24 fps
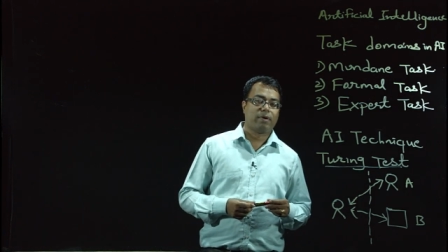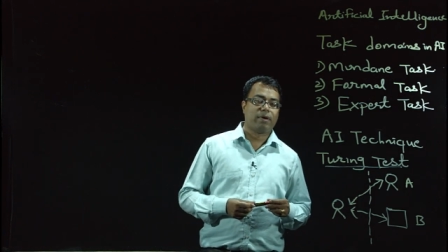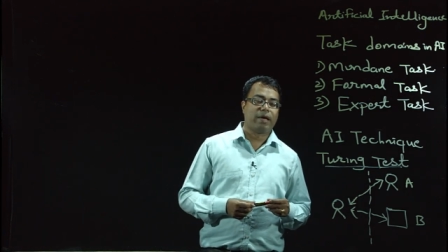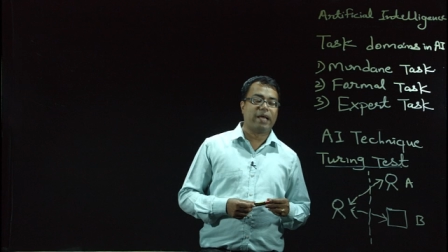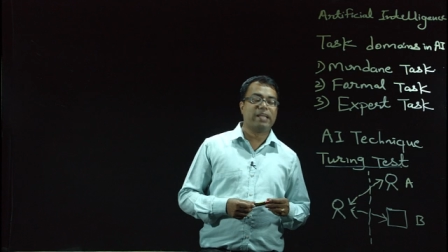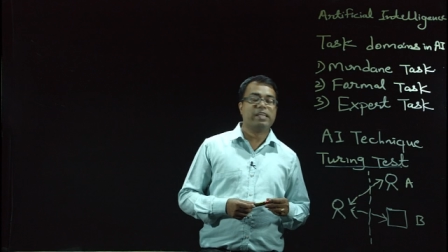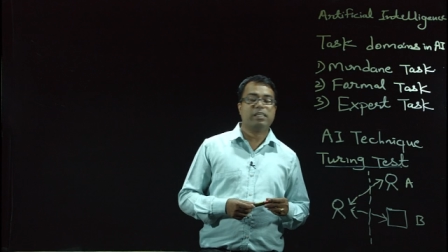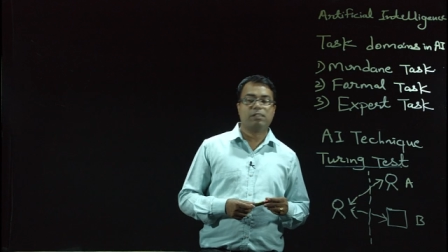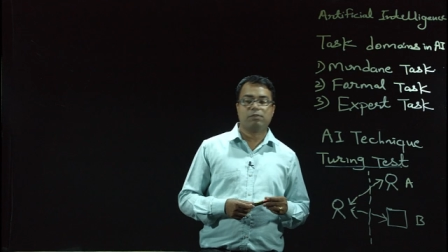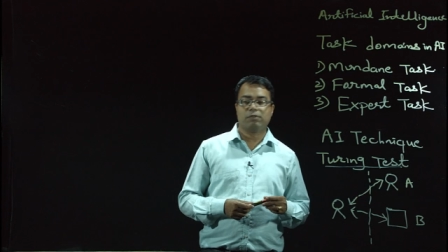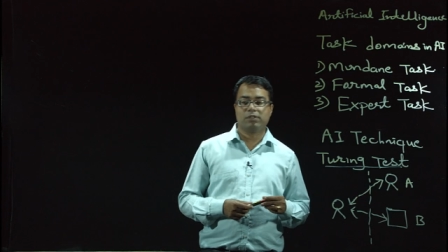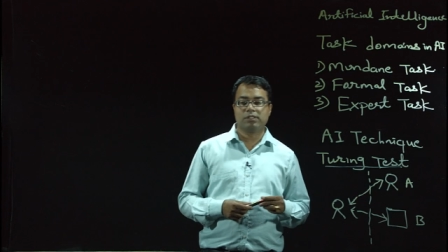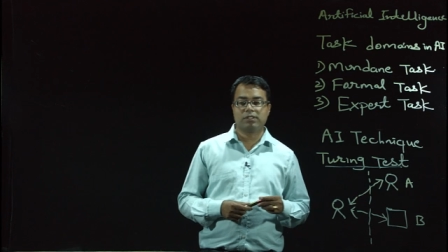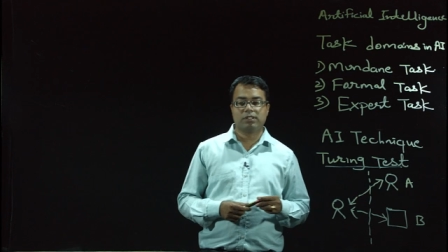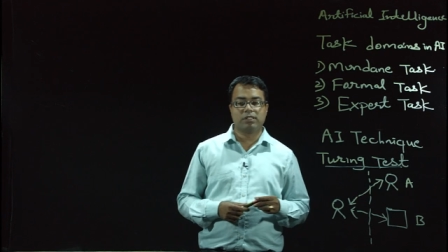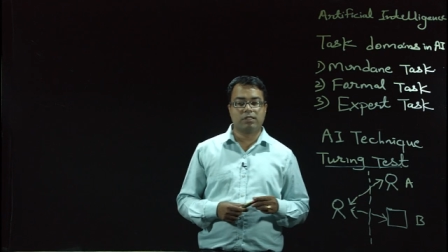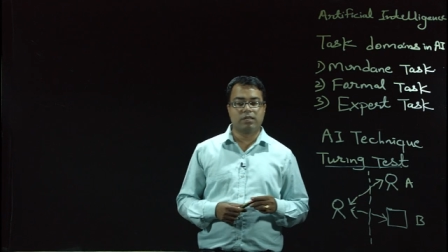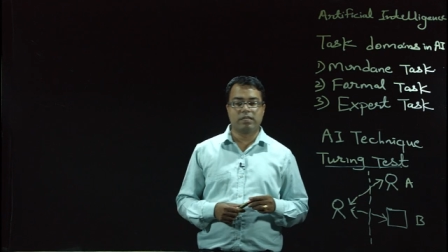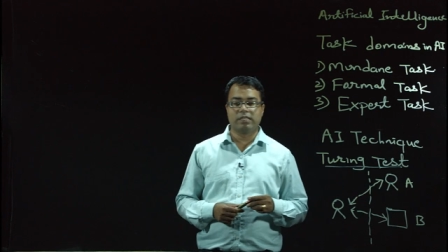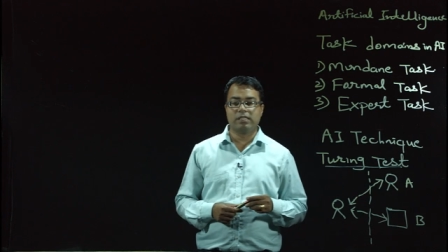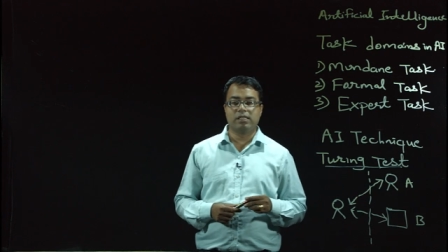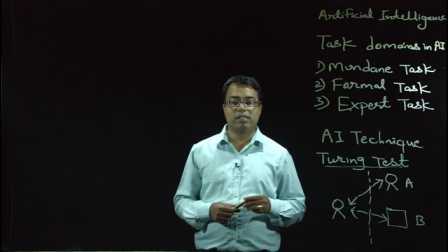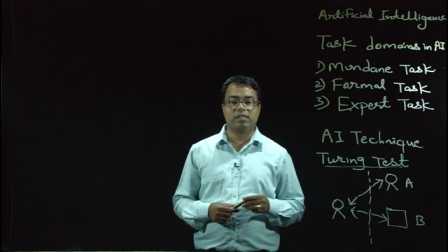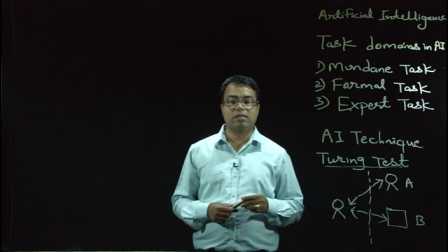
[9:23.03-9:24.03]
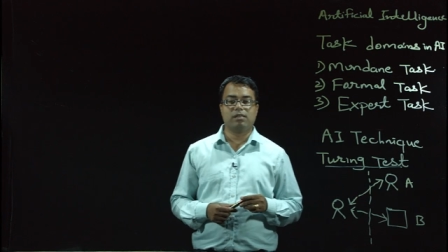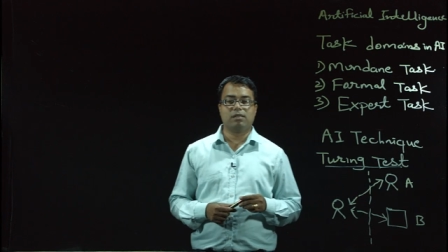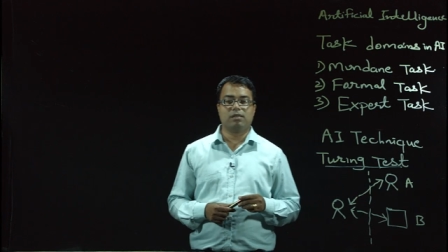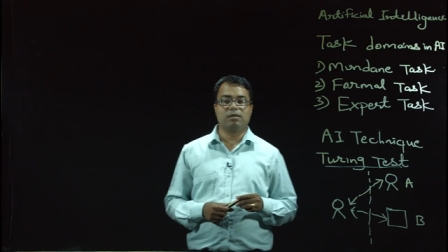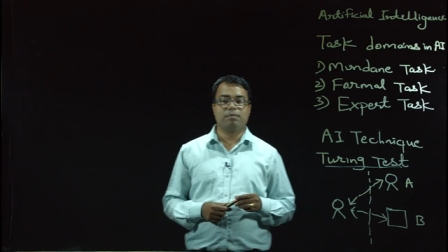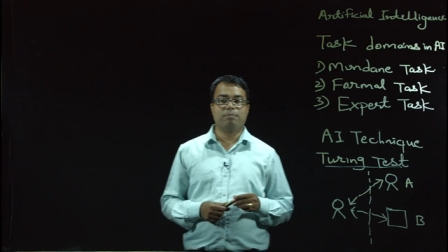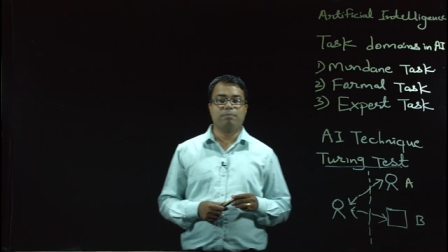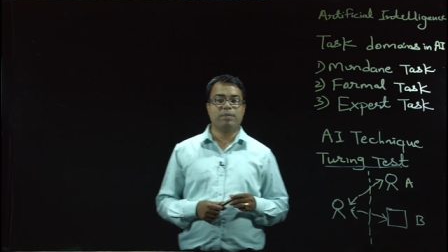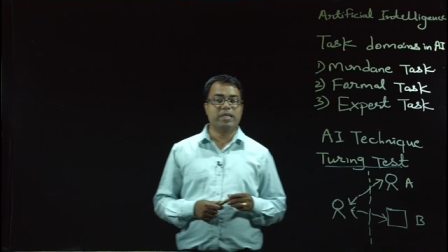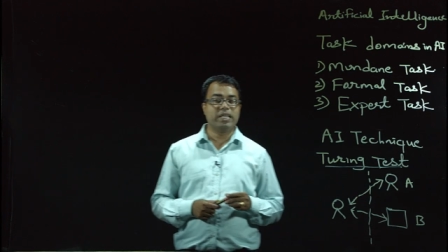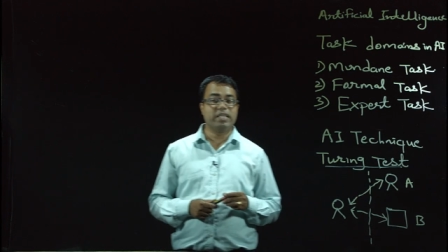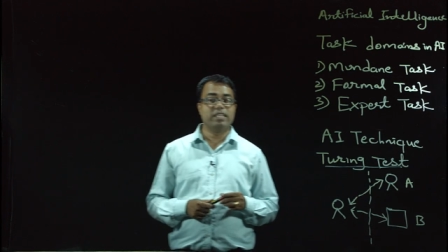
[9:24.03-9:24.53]
and it was a real
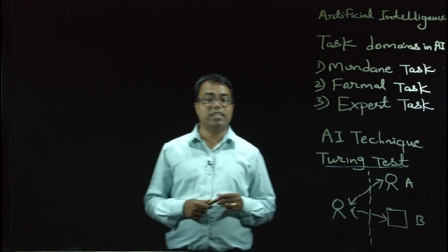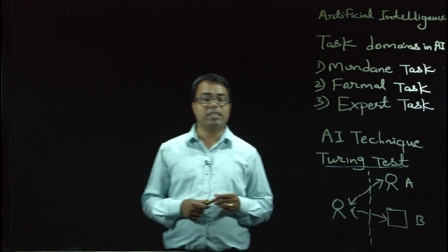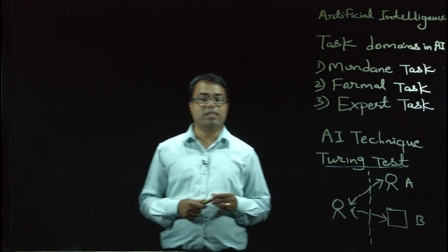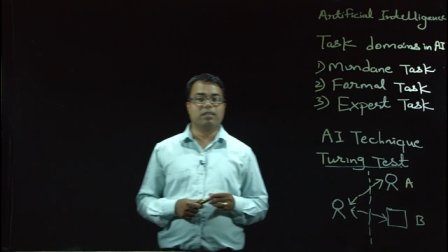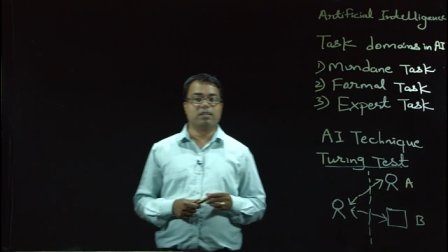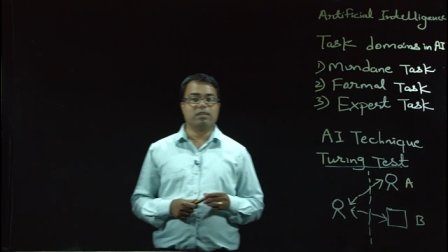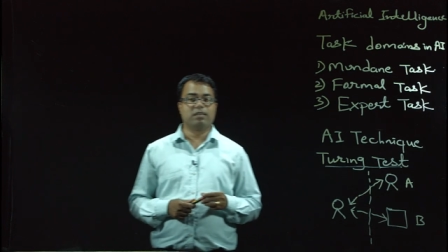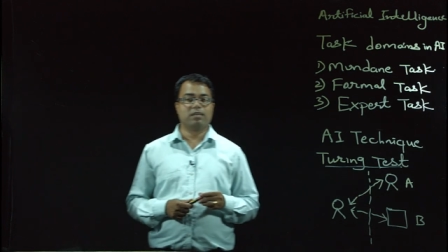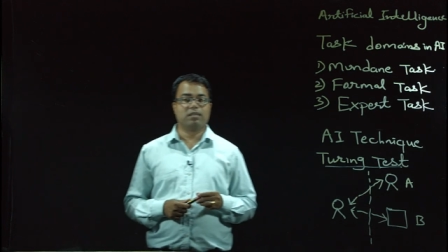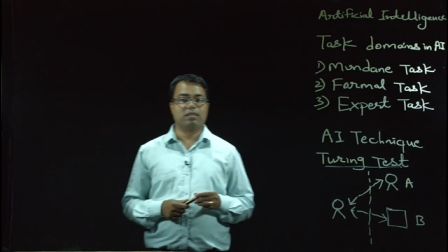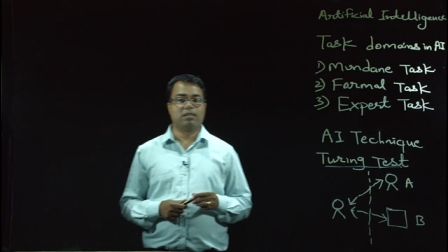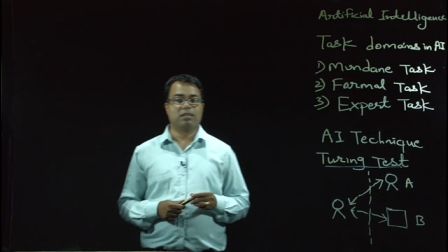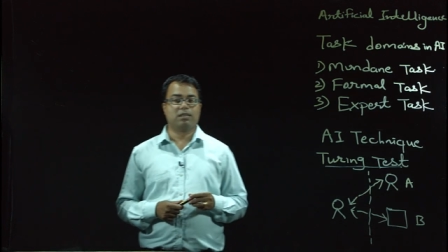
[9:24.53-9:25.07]
beginning